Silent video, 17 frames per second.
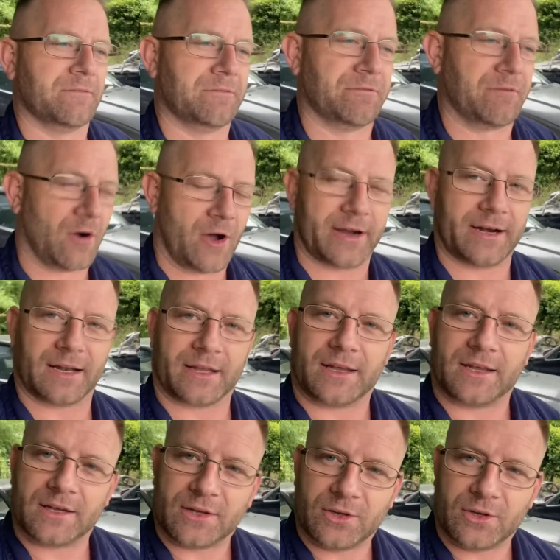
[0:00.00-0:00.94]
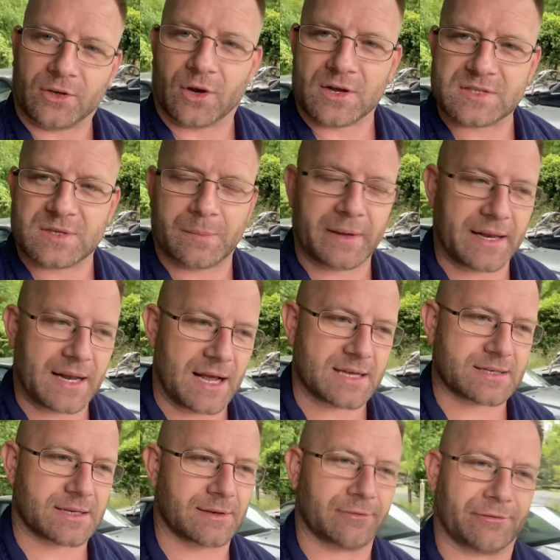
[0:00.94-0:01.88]
Finally, you guys have been
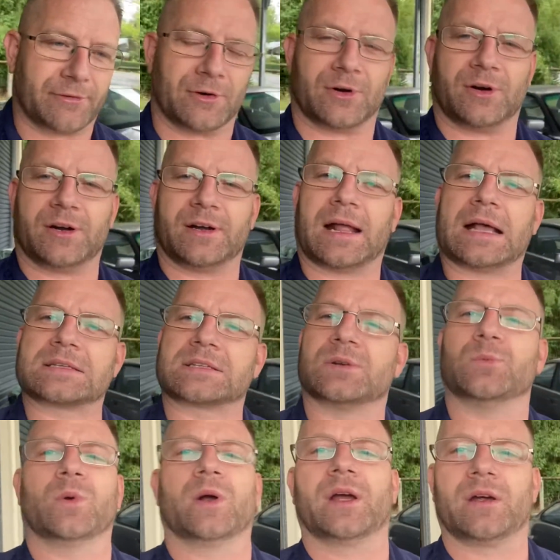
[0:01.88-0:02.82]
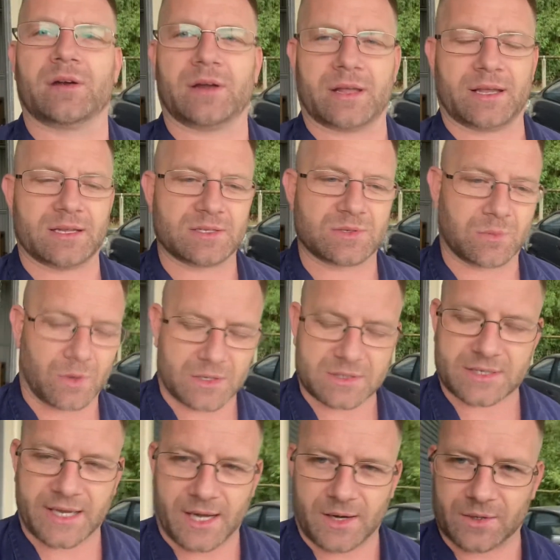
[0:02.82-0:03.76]
asking for it, asking where it is, what's
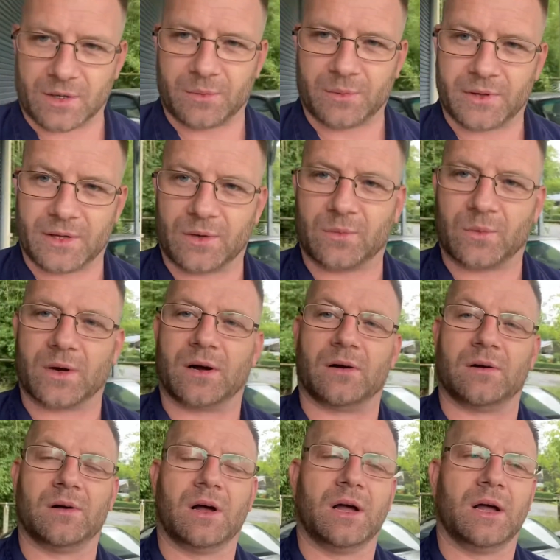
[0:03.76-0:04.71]
going on with it. Well,